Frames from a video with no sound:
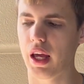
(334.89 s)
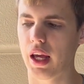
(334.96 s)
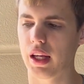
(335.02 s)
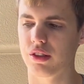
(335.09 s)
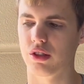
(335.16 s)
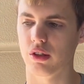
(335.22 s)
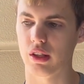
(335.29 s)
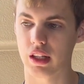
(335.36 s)

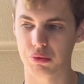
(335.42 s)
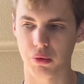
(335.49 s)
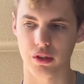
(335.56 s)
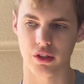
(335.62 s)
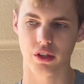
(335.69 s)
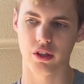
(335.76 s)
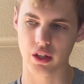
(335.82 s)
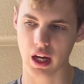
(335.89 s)
And so that's what
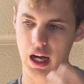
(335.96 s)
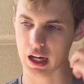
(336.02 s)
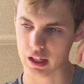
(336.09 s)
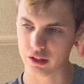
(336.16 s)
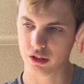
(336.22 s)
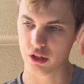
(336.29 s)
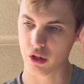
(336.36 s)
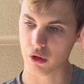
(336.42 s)
they're kind
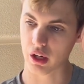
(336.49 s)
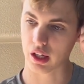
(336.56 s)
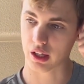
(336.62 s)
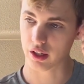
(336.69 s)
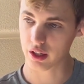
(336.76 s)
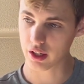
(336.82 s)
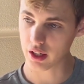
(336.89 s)
of doing,